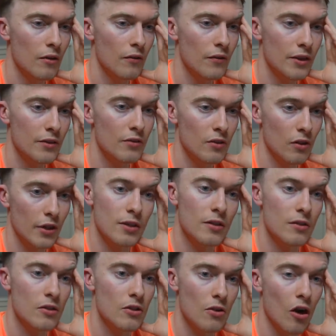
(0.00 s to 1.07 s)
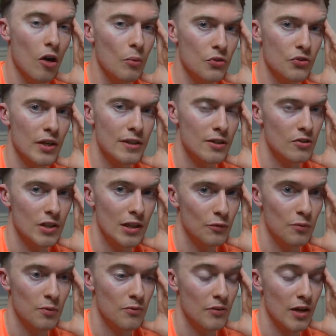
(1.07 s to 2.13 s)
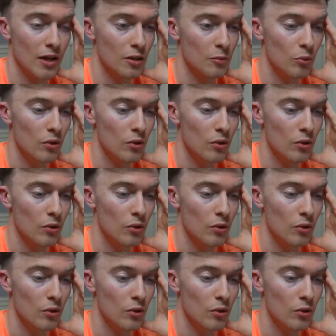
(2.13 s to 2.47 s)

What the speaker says: it's like you're almost setting yourself up for failure.